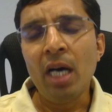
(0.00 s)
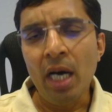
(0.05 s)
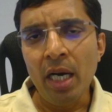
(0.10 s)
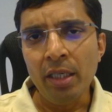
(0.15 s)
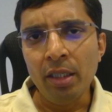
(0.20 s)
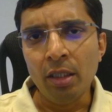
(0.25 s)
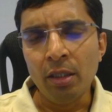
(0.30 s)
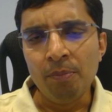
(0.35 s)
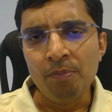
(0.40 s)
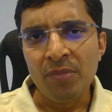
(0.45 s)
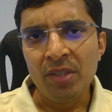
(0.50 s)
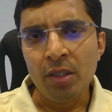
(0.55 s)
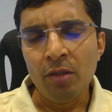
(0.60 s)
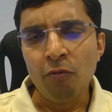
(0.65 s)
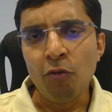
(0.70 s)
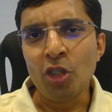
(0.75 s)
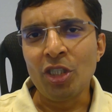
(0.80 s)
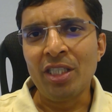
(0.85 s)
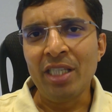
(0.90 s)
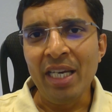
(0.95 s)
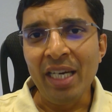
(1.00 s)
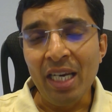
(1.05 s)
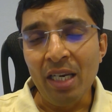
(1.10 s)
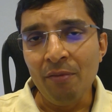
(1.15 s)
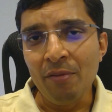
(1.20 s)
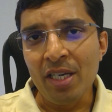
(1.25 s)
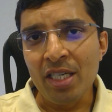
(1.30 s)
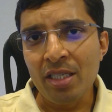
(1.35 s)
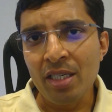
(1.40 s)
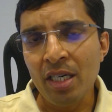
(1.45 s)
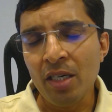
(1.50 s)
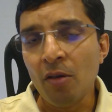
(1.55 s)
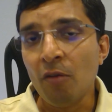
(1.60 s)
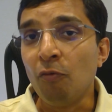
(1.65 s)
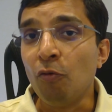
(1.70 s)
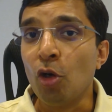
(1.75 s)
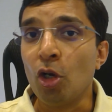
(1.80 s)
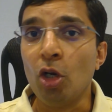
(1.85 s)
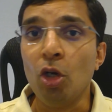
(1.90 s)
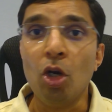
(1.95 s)
higher for staying invested
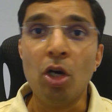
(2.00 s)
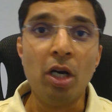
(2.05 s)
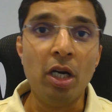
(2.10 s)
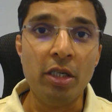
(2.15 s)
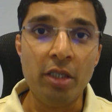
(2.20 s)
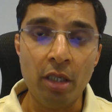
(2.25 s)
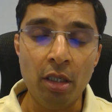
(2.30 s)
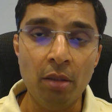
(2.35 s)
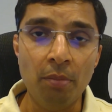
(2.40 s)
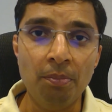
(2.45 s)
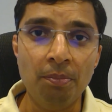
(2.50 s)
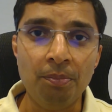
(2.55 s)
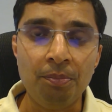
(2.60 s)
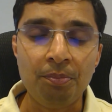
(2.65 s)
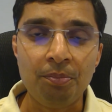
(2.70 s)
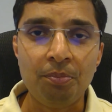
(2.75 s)
for a longer term.